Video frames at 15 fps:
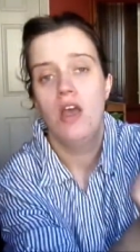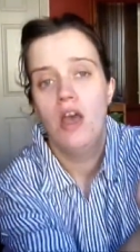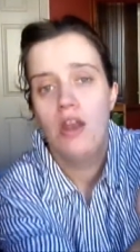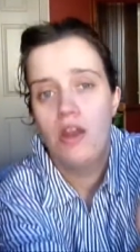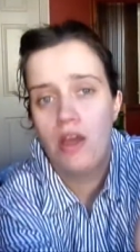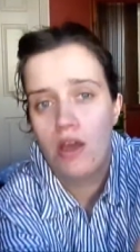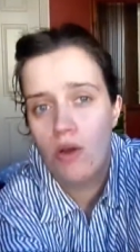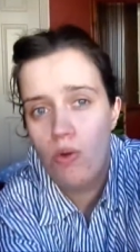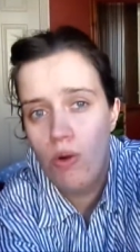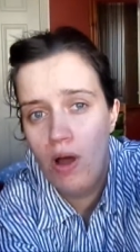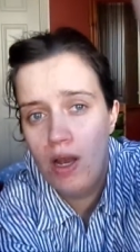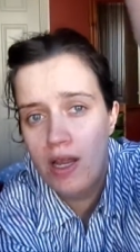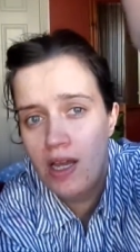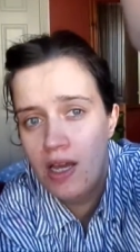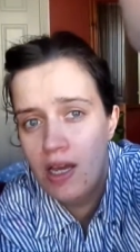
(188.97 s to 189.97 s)
the
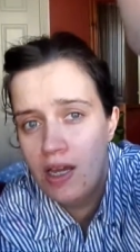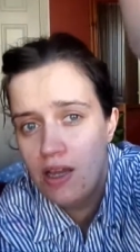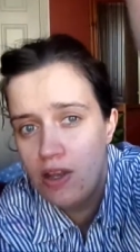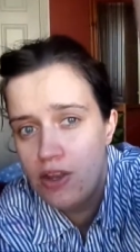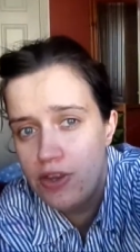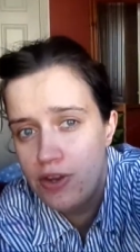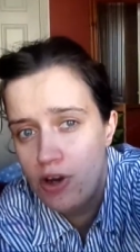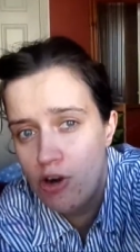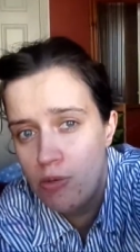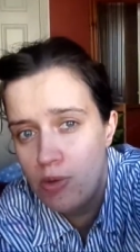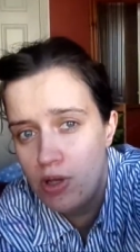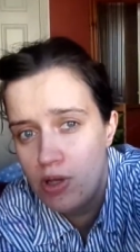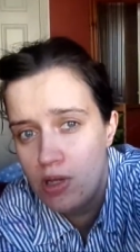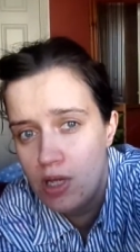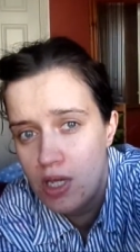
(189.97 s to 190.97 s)
Aqualia
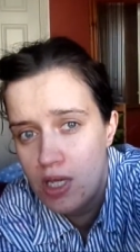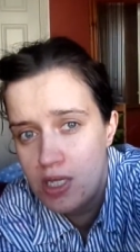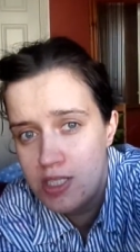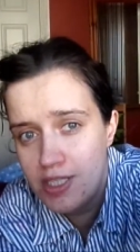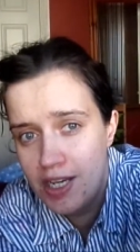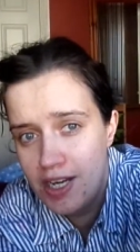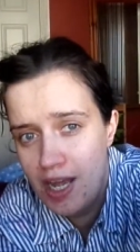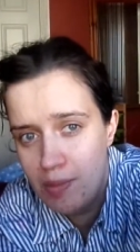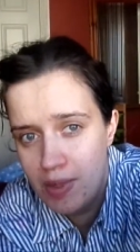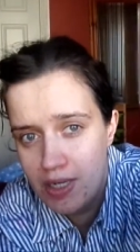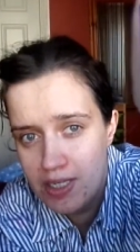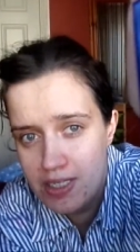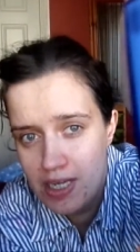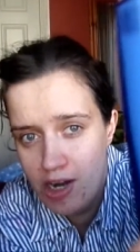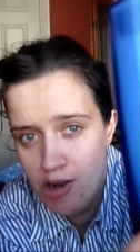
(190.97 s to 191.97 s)
Thermal Dynamic
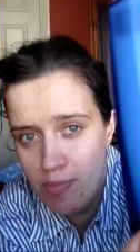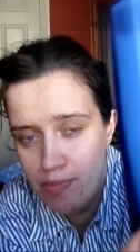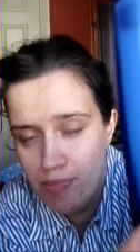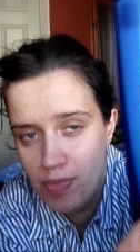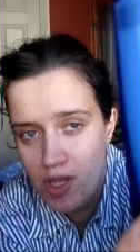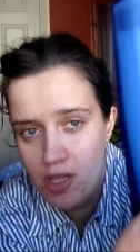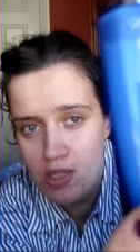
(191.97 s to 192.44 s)
Serum.